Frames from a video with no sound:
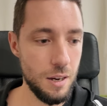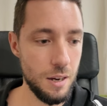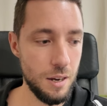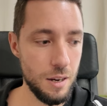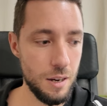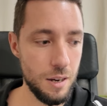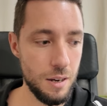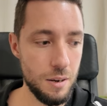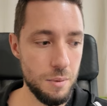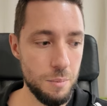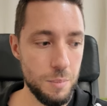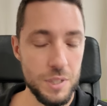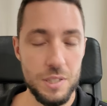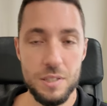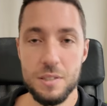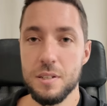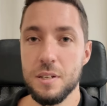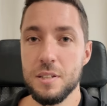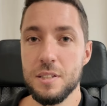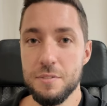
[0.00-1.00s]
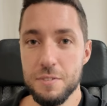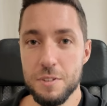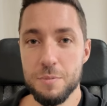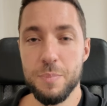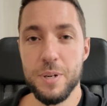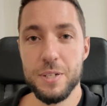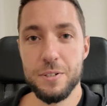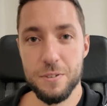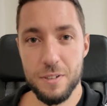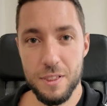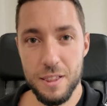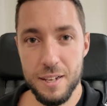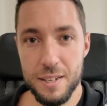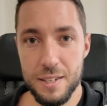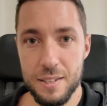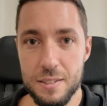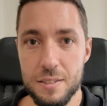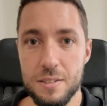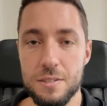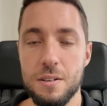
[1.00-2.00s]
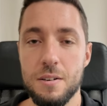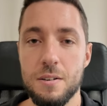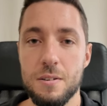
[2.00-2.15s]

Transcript: But an even better client